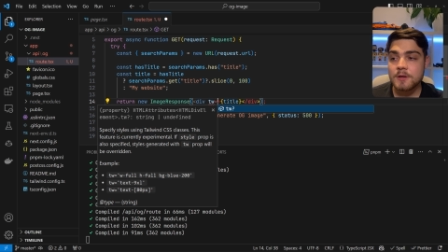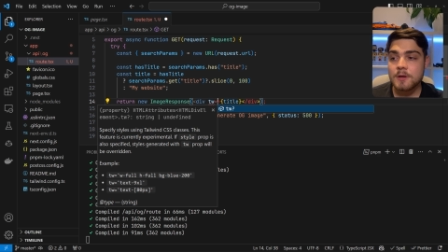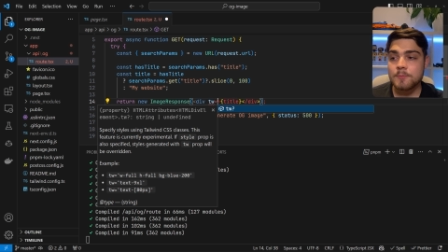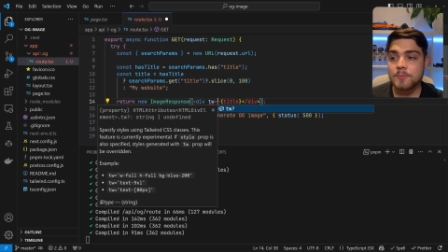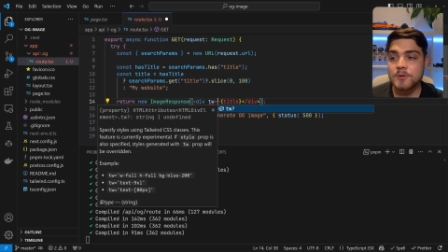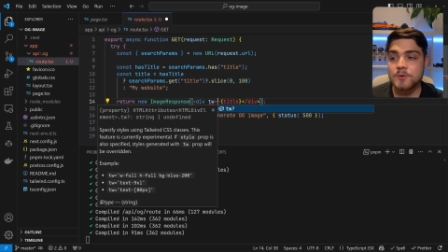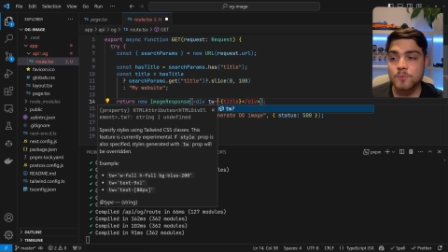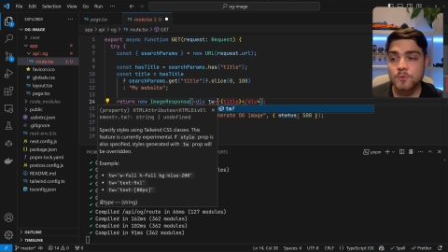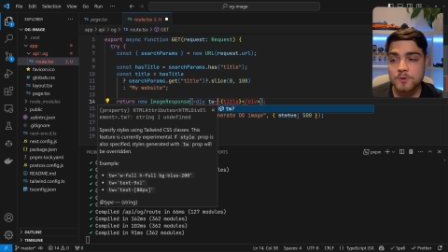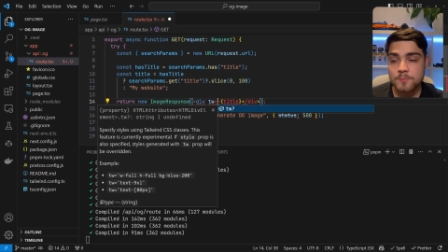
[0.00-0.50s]

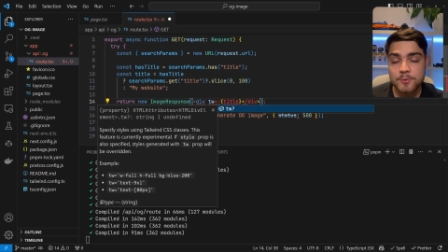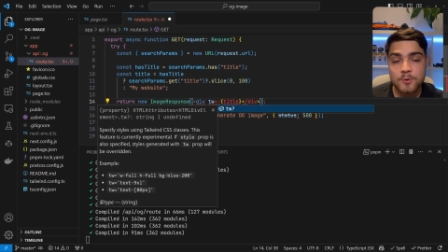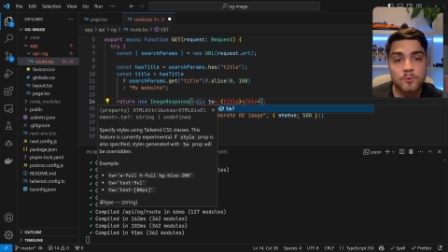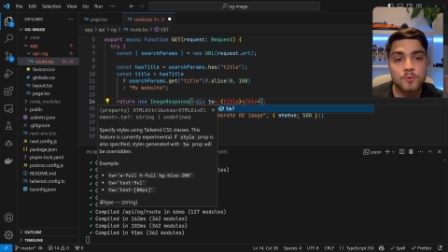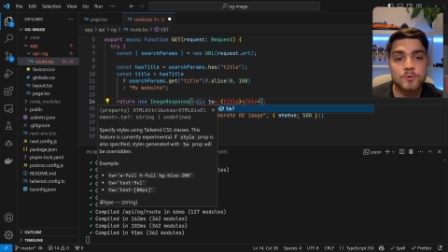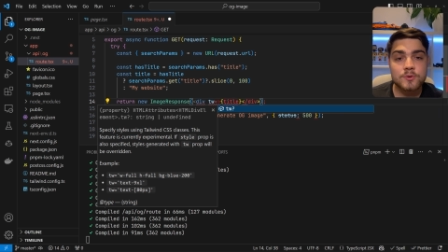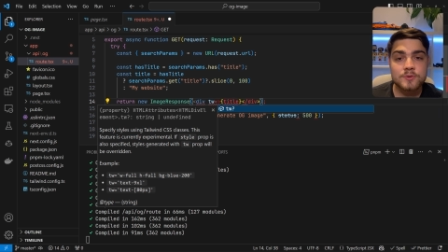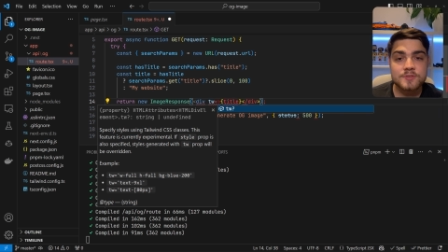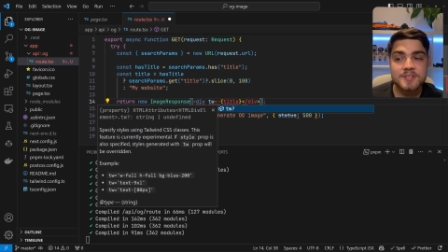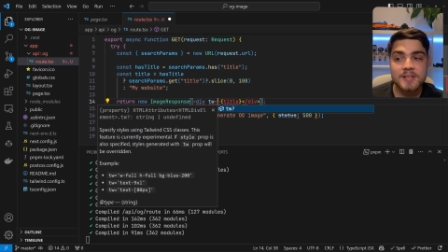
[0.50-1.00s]
But you want to put
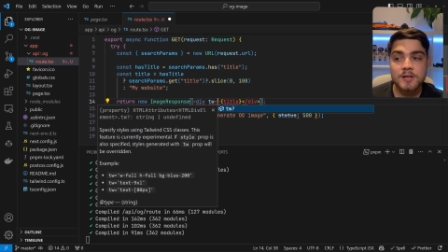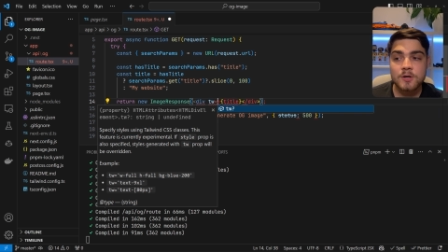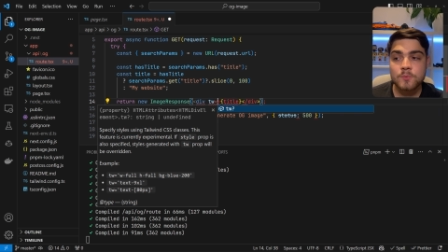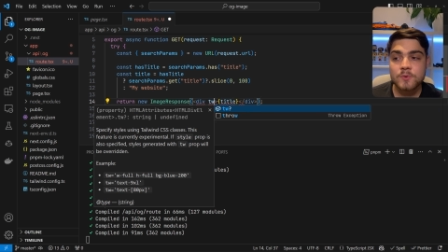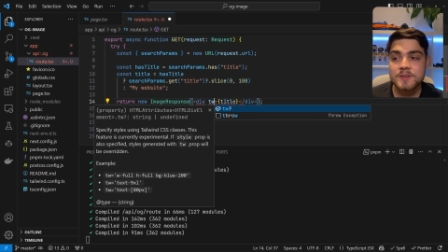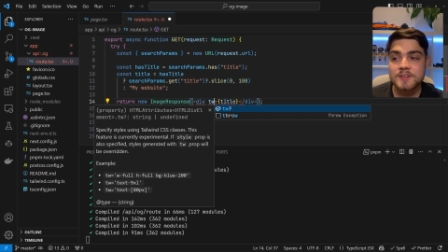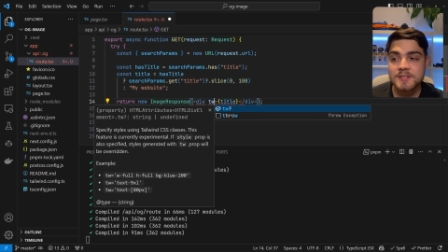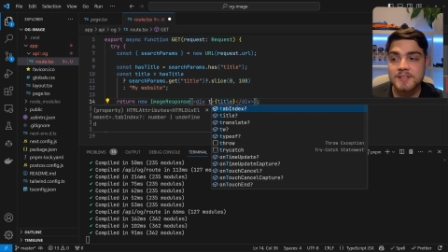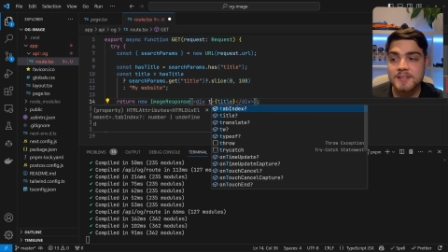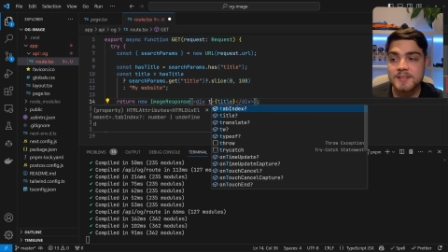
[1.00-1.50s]
all your
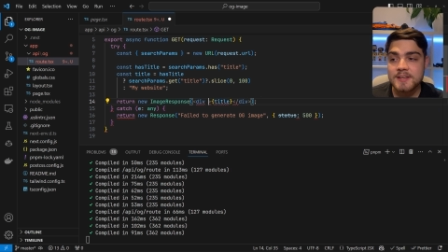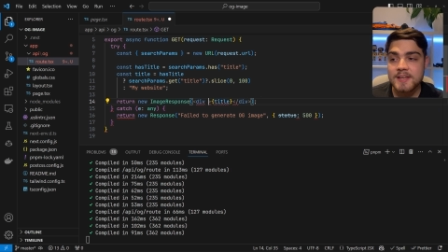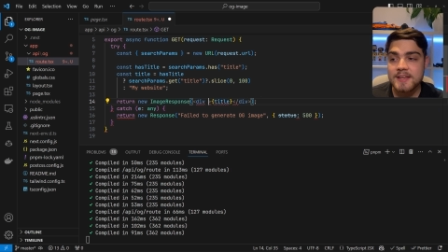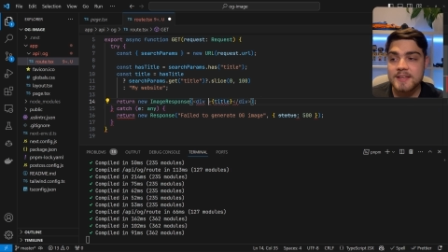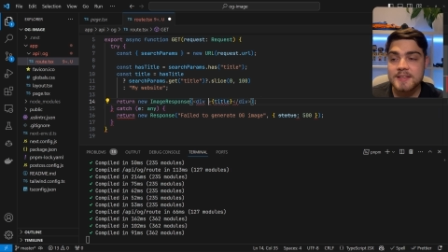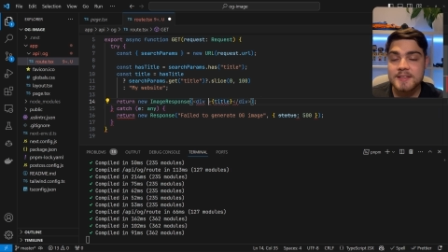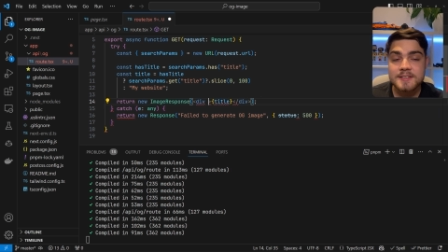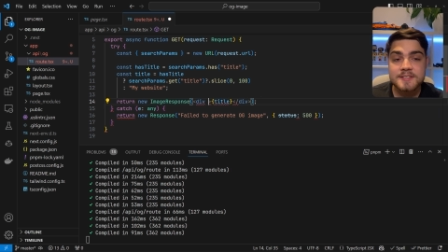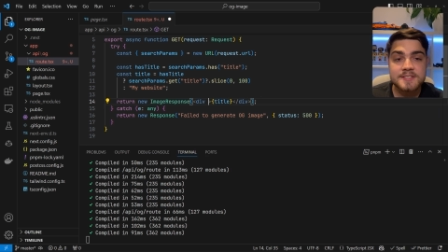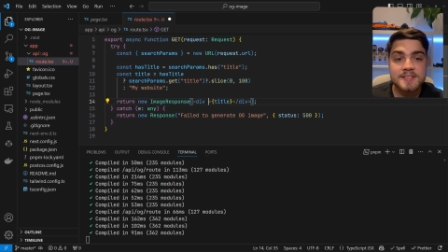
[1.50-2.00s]
Tailwind in
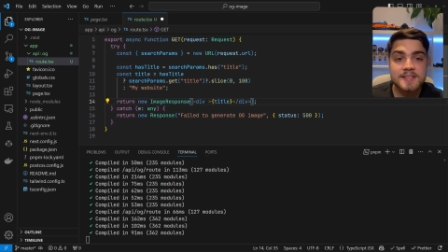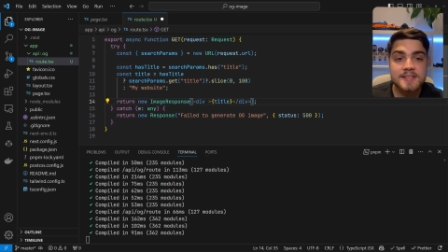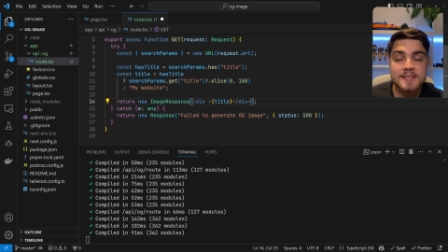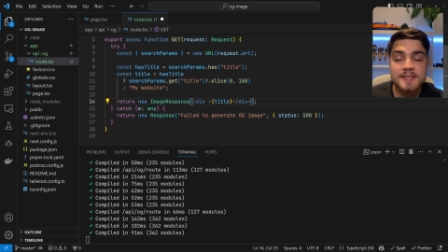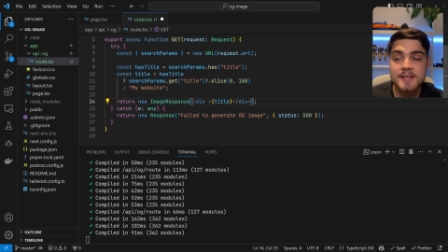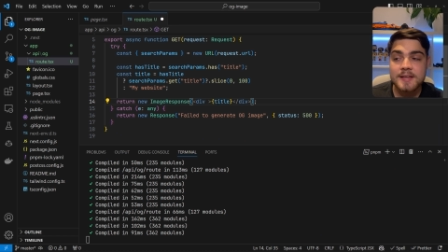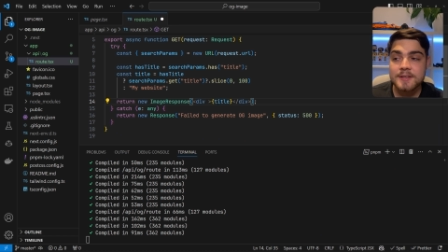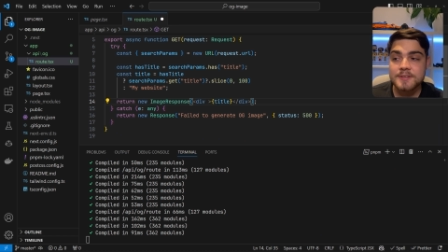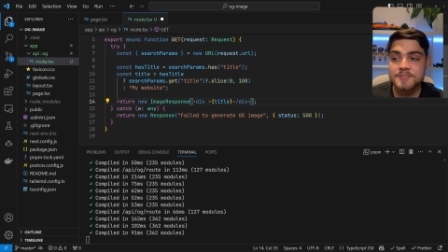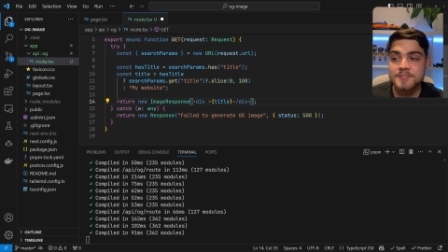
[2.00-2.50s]
a
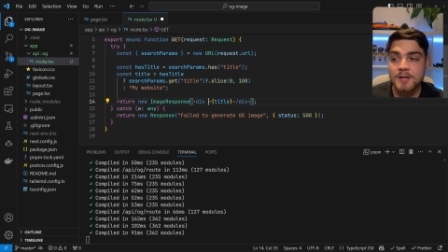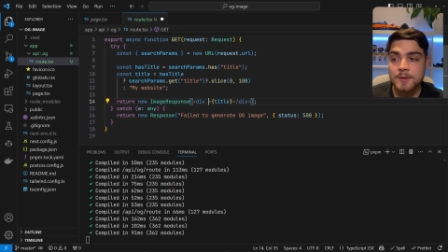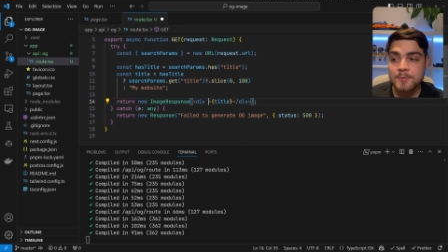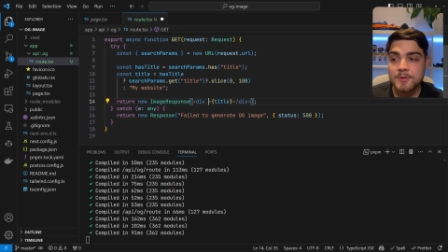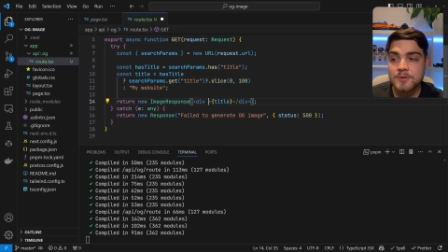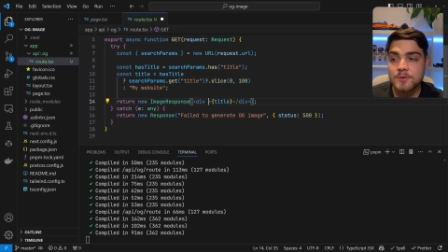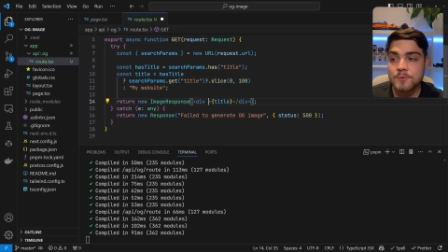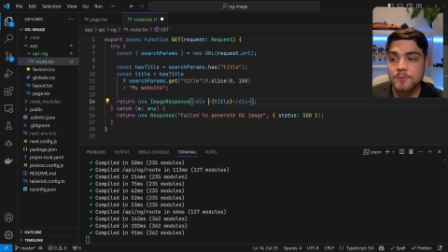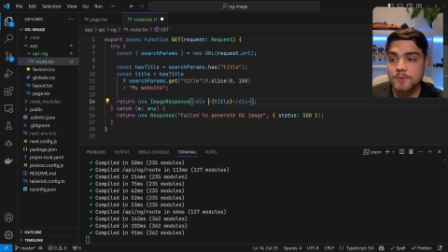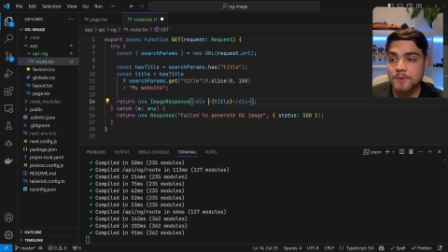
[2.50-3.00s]

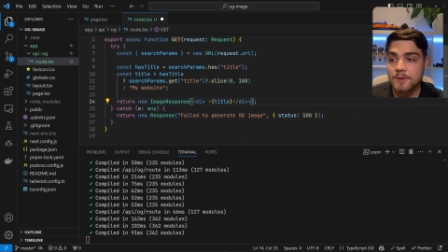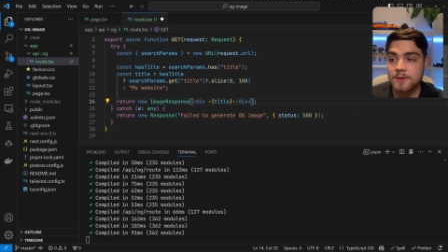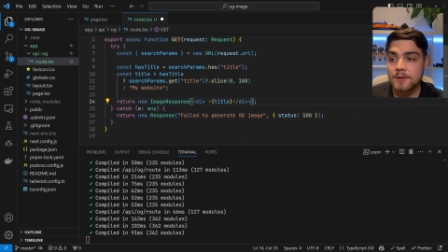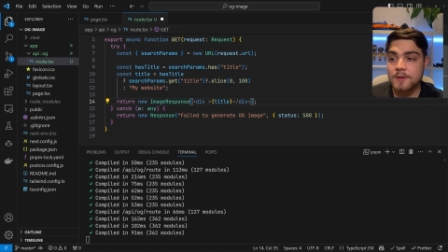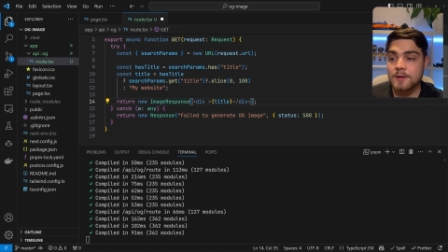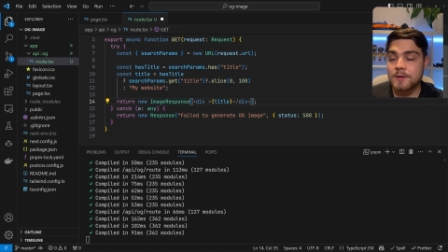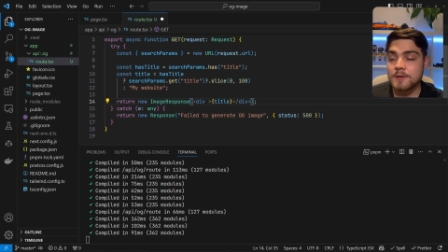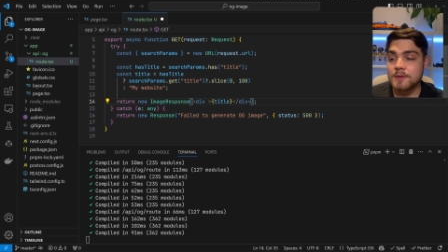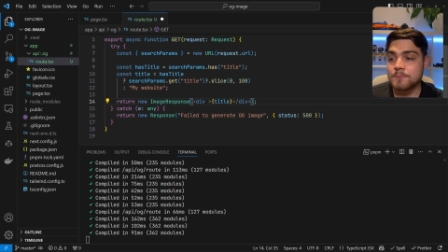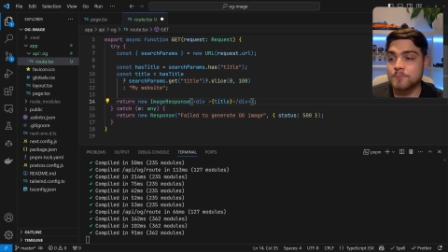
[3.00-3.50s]
TW
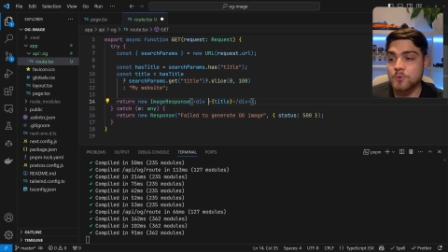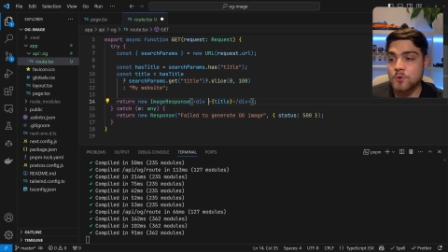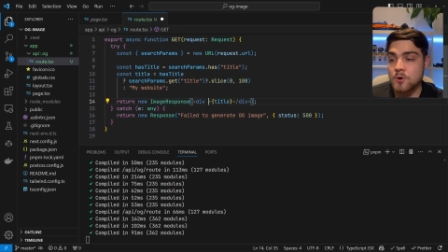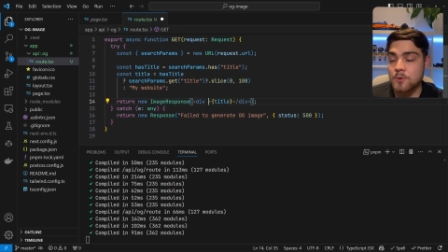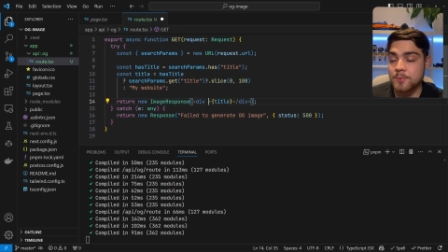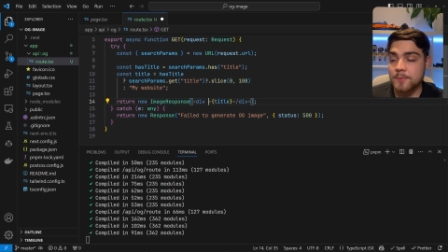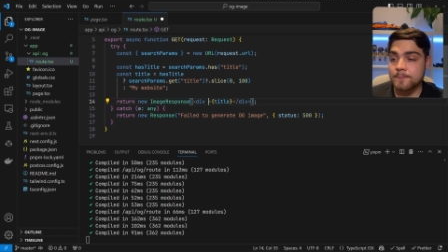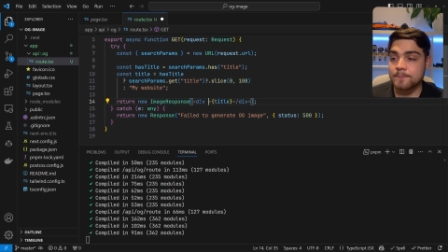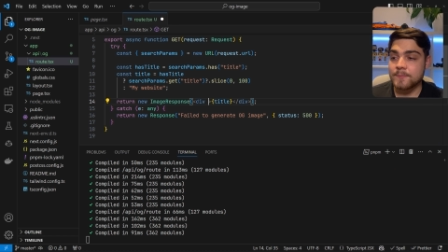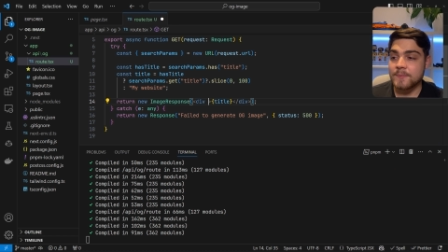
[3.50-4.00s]
prop.